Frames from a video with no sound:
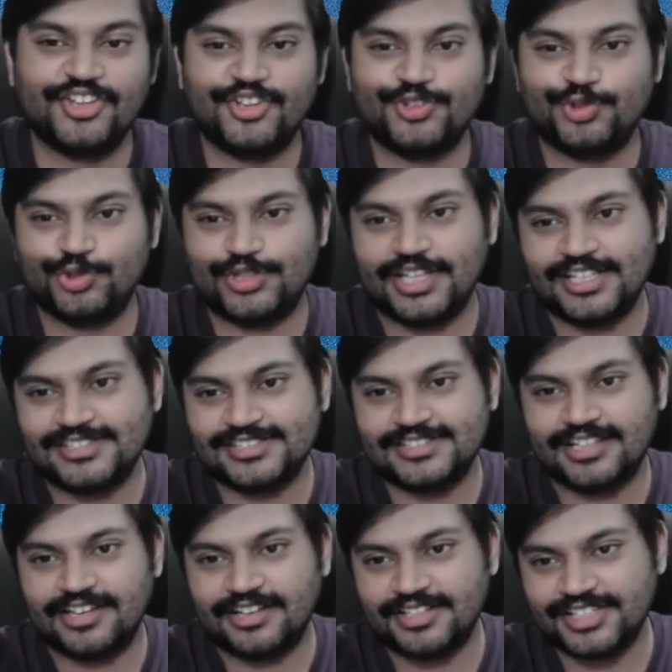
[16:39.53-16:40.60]
So thus
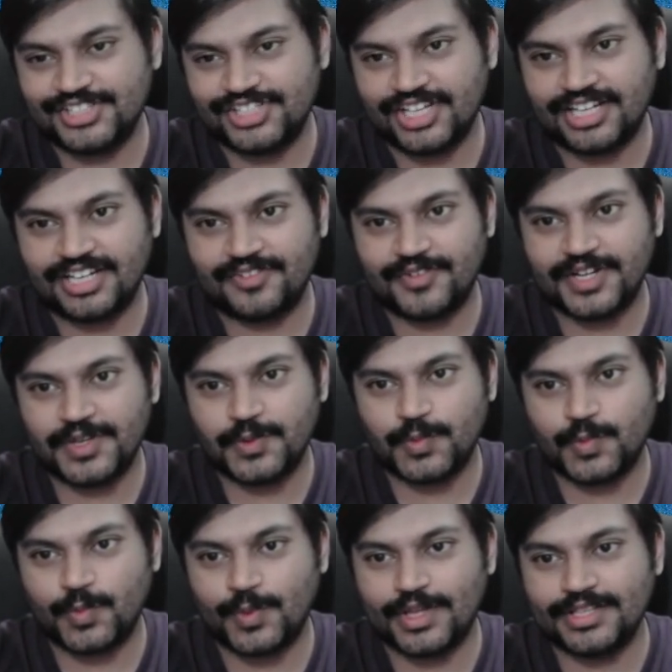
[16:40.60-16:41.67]
Isha
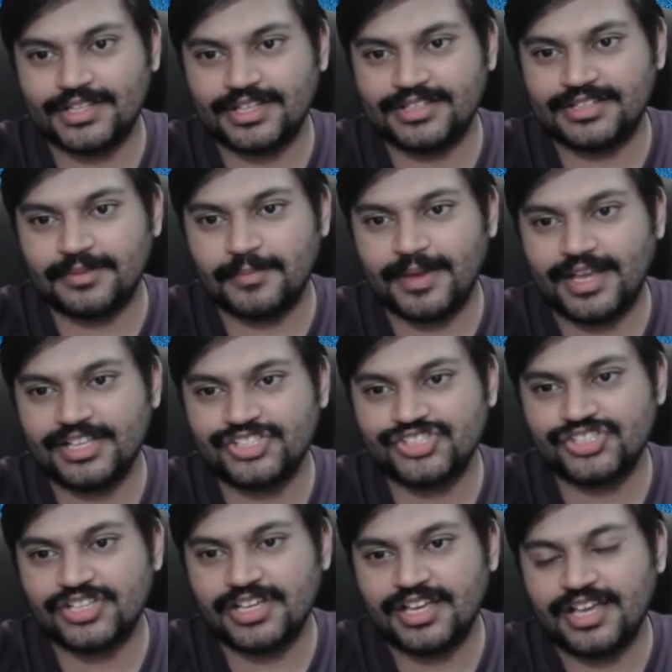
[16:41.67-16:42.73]
Karvade won the
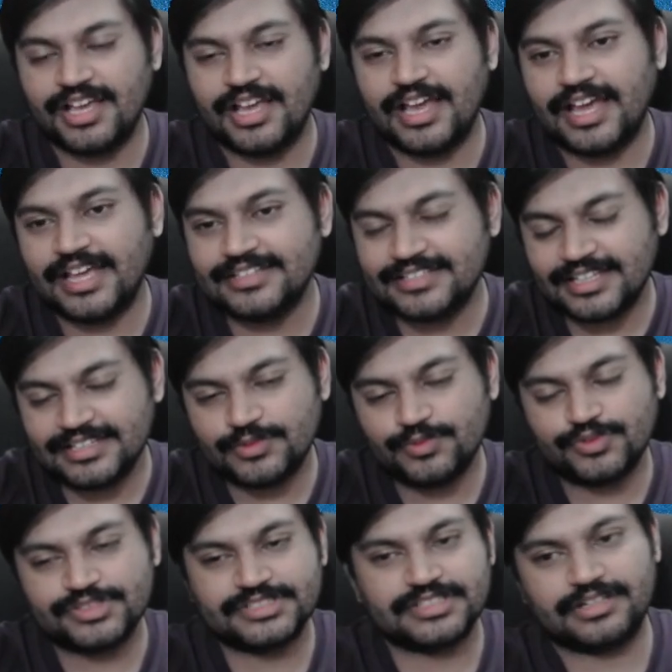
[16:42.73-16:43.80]
match. And then there
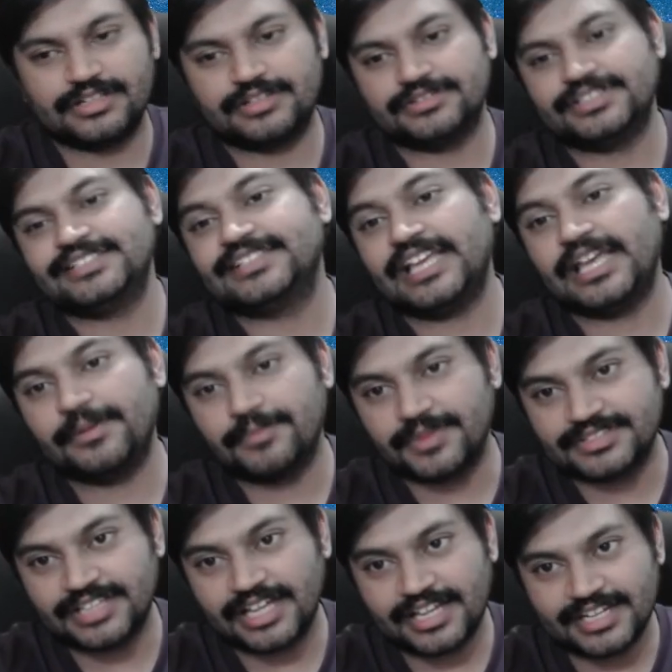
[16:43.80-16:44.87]
was this
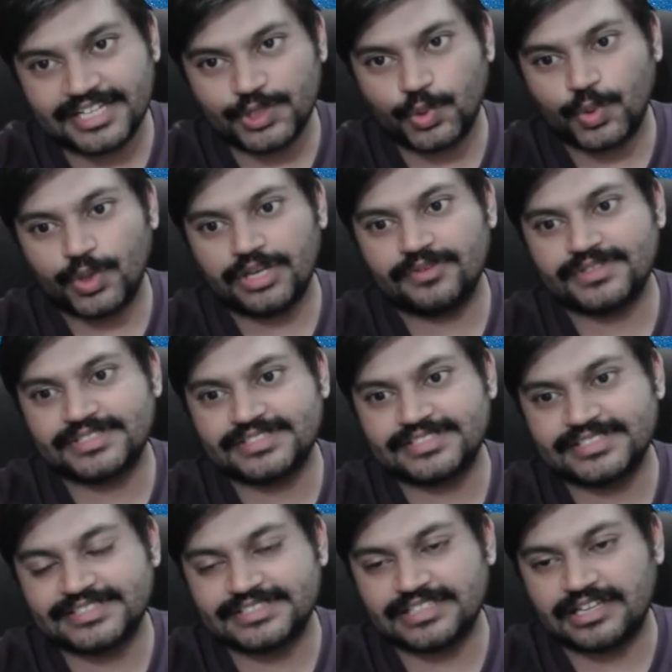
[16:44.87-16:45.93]
game, Tarini Goyal
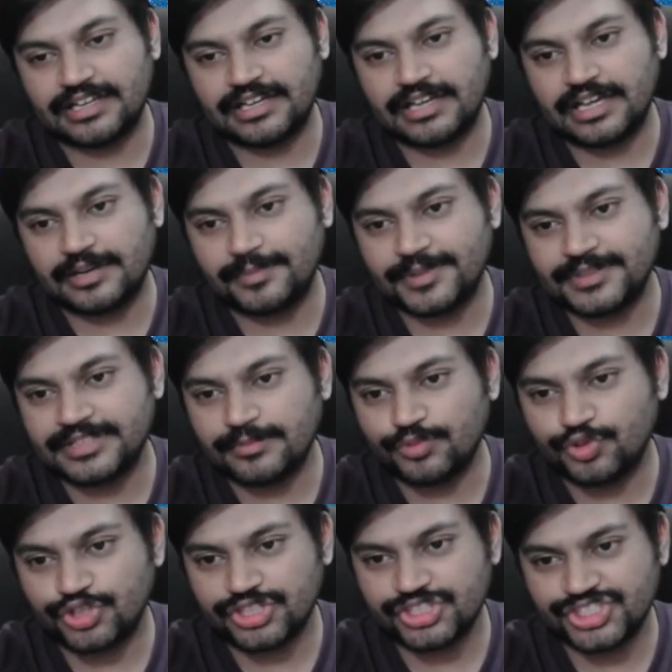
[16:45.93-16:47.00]
versus Arpita
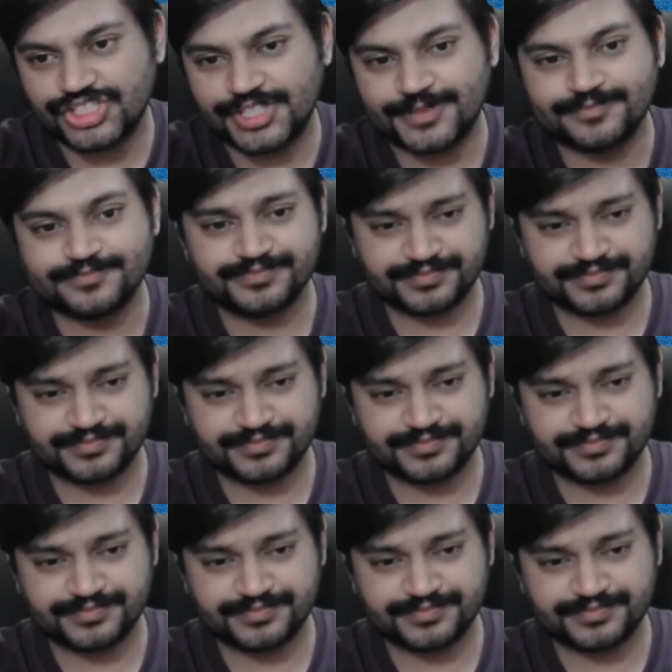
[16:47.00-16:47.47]
Mukherjee.